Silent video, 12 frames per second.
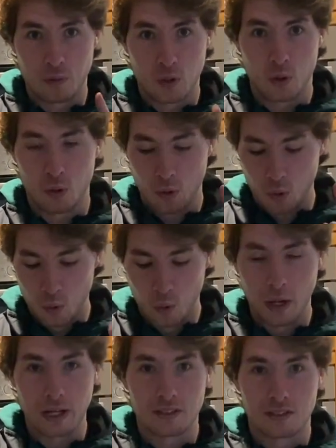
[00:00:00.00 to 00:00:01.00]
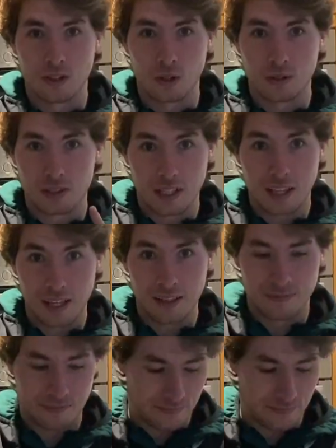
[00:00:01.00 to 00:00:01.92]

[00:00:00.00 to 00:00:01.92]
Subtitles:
do always. So see you there.